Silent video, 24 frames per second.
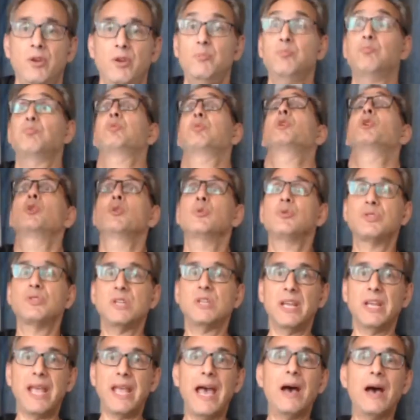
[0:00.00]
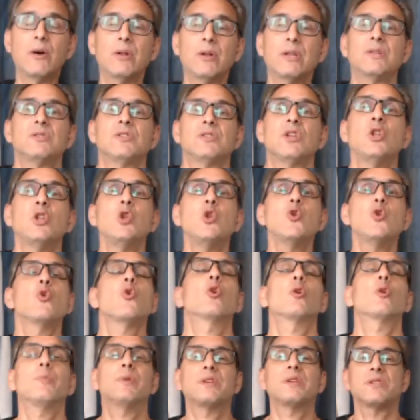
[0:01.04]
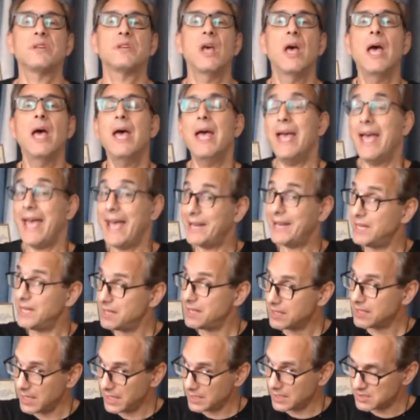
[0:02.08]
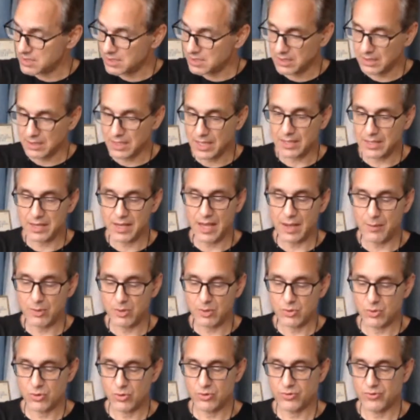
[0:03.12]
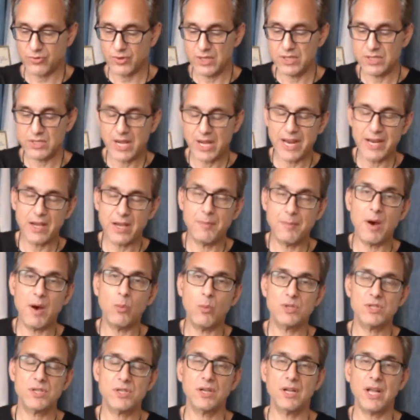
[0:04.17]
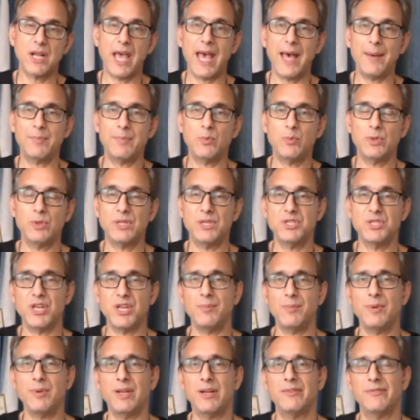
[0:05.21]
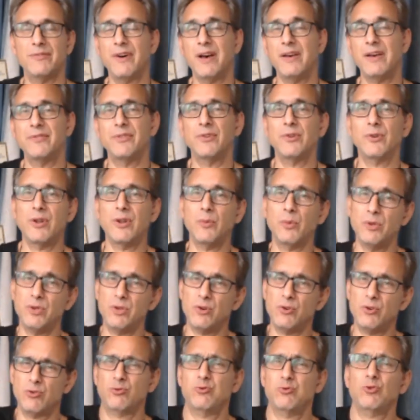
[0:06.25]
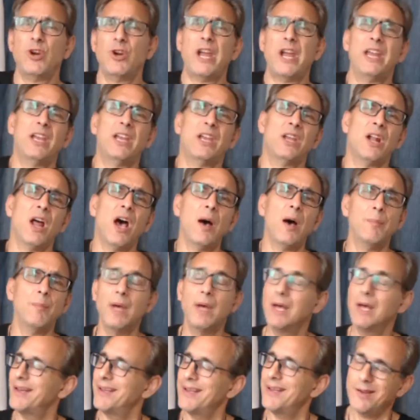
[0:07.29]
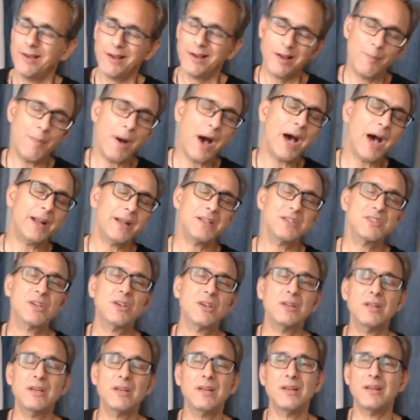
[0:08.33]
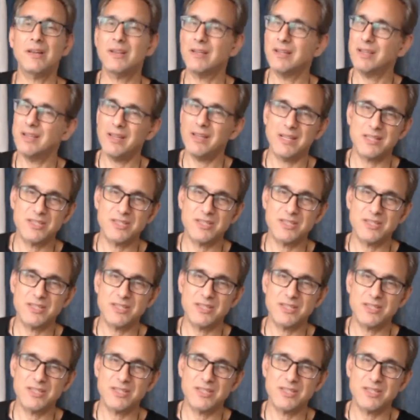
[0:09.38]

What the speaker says: they're producing out is enormous. And in the case of the Electa Amator 3s, hey, come on, what's going to happen with the JBL 530 when you crank it up? Come on, it's gonna